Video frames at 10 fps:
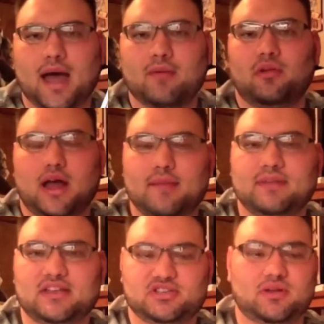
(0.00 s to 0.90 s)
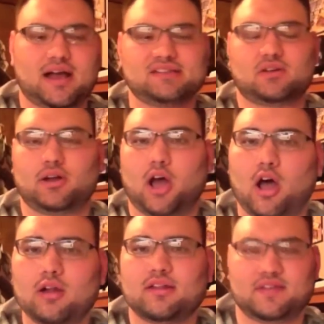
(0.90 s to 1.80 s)
I will update you guys on
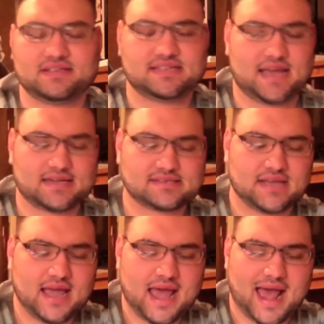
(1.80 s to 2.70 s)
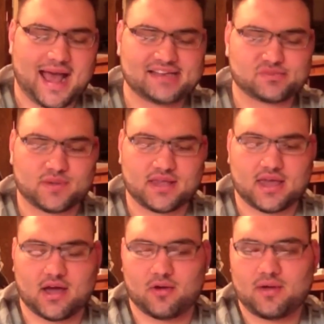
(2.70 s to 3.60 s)
all of these decks as we
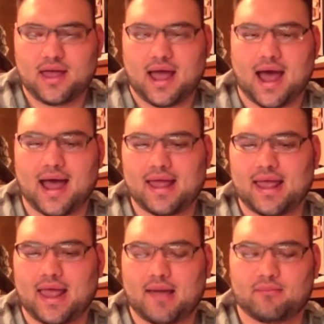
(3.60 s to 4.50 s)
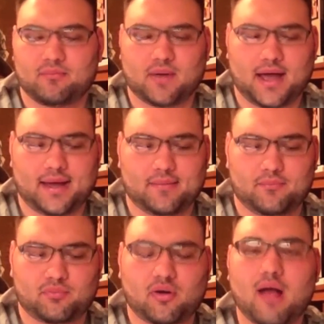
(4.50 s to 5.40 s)
go. I am
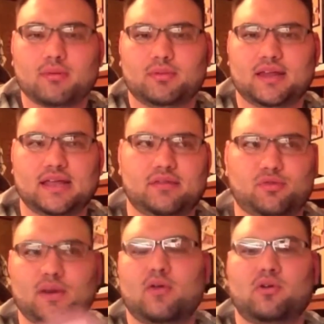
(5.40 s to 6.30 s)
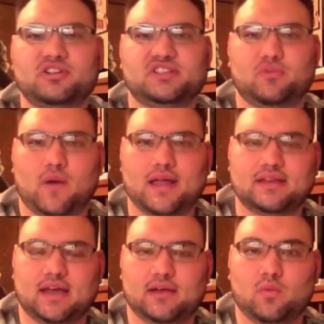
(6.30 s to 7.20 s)
probably 3/4 of the way
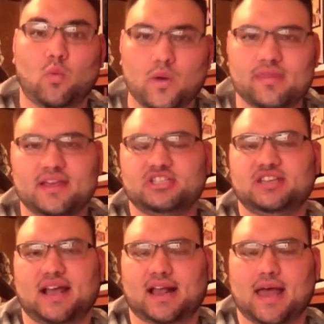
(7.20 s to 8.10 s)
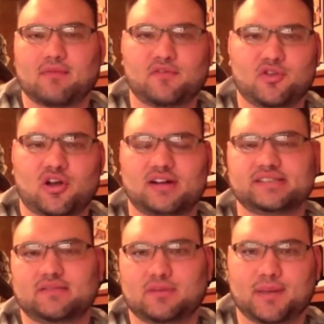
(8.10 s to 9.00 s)
done with each deck. I have a few
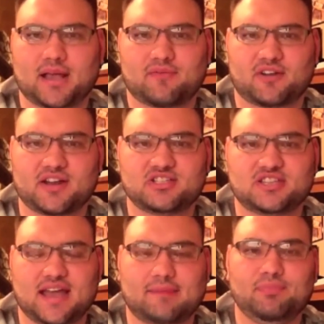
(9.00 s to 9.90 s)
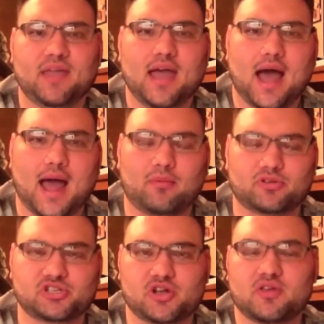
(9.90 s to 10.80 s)
cards left to pick up for each deck. I
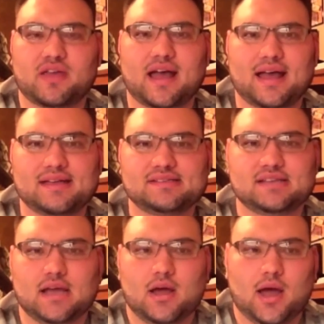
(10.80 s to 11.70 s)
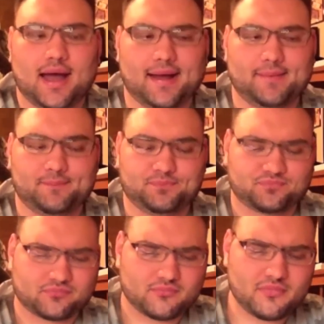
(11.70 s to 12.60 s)
will show you guys
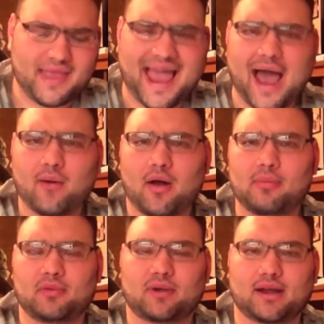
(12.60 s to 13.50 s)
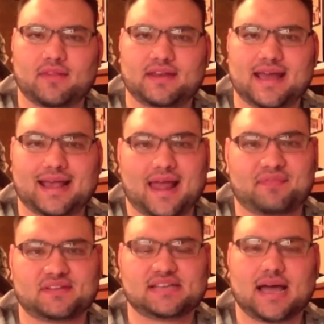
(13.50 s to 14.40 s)
how I'll be running the deck
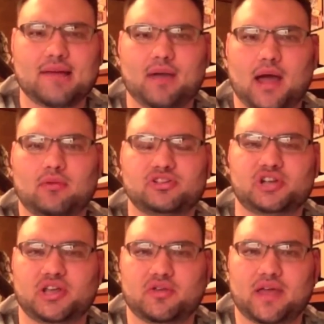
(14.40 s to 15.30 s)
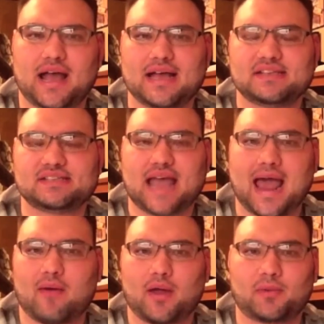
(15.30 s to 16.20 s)
at the time. I will show you guys
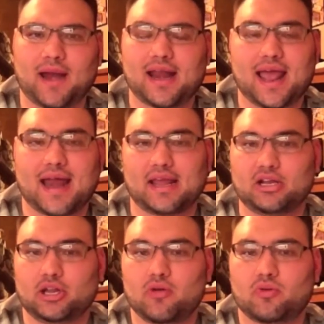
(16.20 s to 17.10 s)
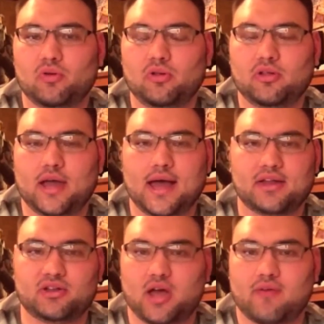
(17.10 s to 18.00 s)
how I ran it at a local
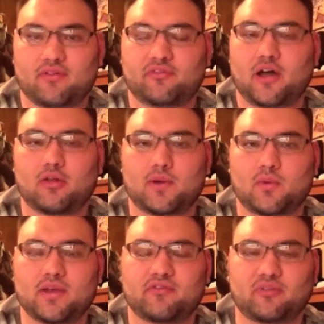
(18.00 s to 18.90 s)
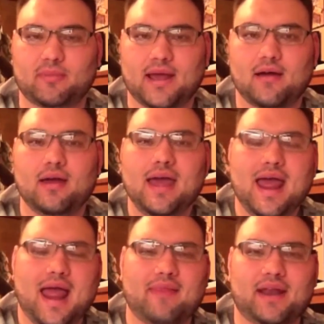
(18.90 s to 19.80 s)
of a following week from now.
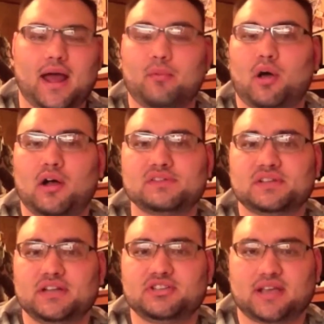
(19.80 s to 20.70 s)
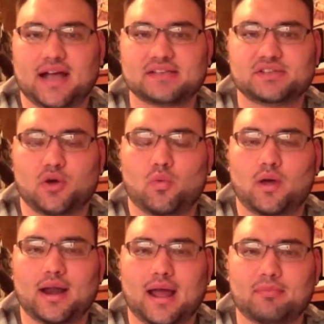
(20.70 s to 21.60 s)
And then I will also let you guys know
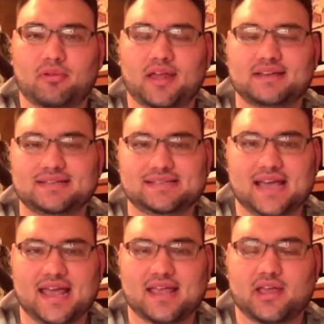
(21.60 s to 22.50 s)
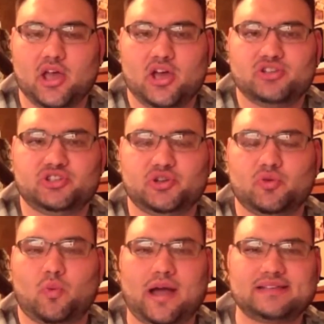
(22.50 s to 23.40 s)
what I plan to take
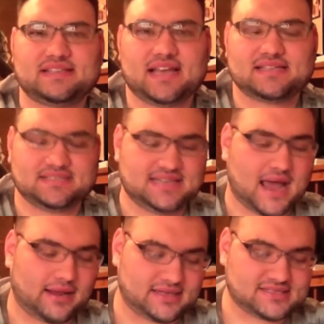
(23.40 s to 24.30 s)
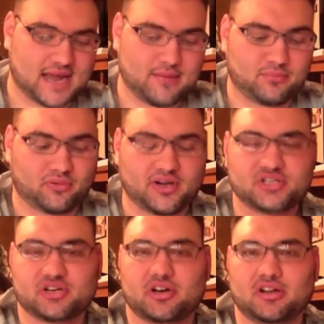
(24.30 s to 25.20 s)
to YCS Dallas. I'm pretty
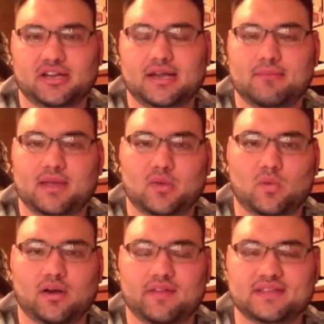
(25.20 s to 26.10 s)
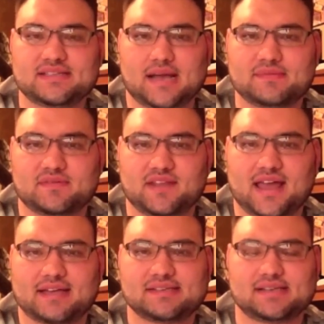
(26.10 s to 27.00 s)
sure it'll end up being one of these types of
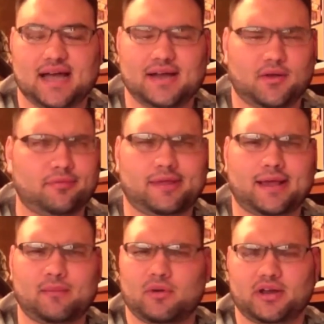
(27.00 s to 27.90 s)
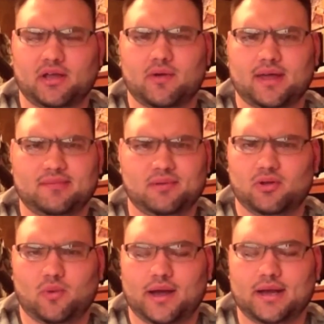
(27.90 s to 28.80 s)
decks. I don't think I'm going to go ahead and
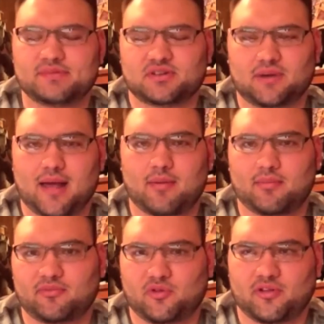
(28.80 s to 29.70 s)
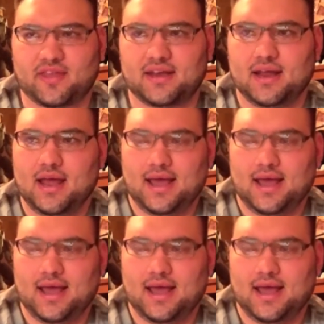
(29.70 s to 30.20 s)
build Windups or Rabbit before then.